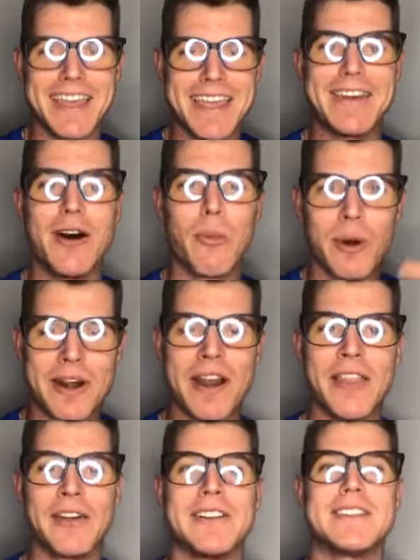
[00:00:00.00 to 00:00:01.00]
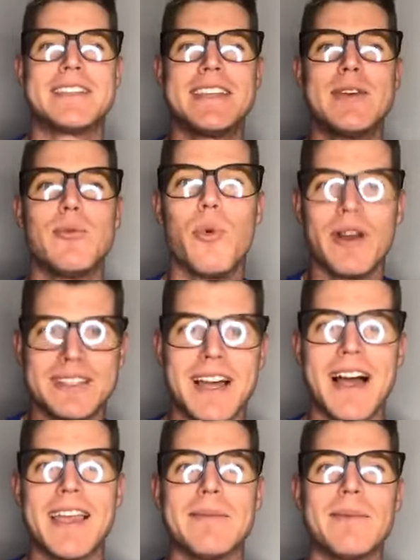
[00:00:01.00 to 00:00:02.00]
in on one another to see what
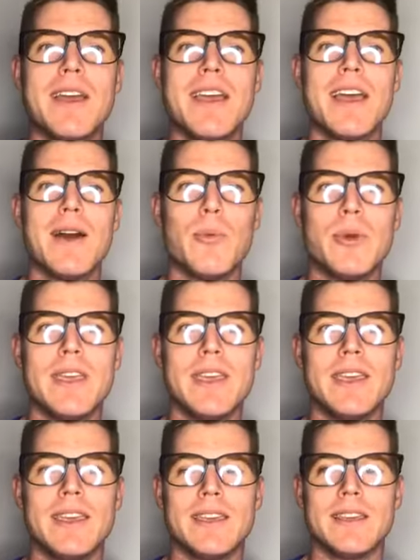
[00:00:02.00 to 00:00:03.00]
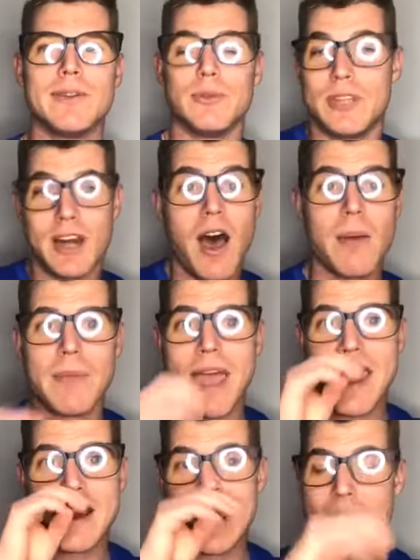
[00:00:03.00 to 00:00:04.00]
time we get up.
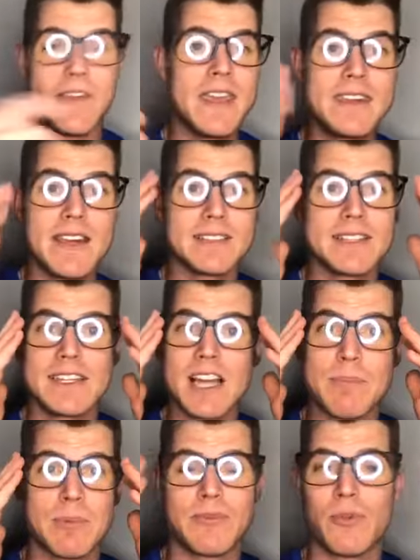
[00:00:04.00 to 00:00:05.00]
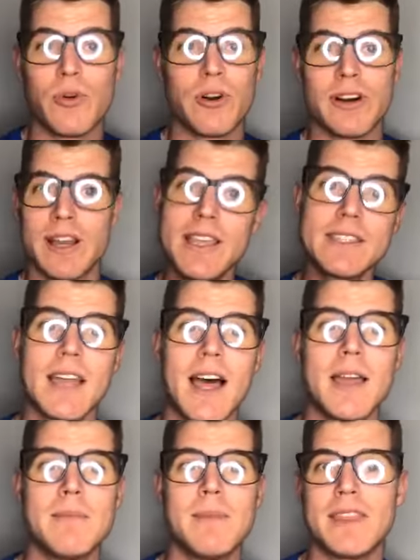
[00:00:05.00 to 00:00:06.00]
And if he doesn't get up before his
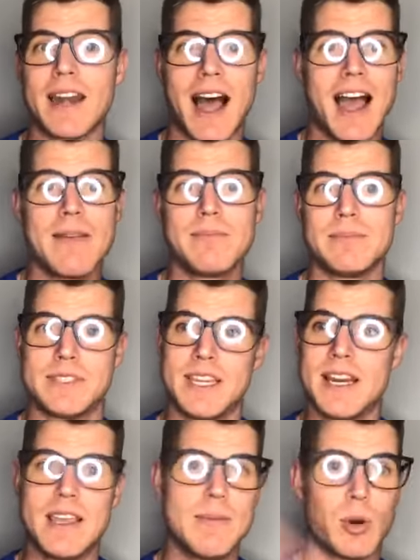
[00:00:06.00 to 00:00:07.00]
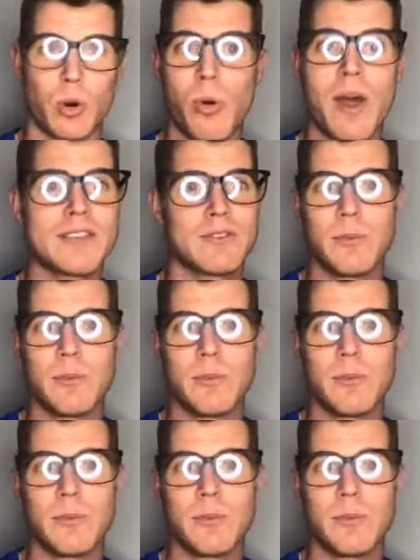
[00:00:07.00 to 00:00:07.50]
time, then I'm sending him a request for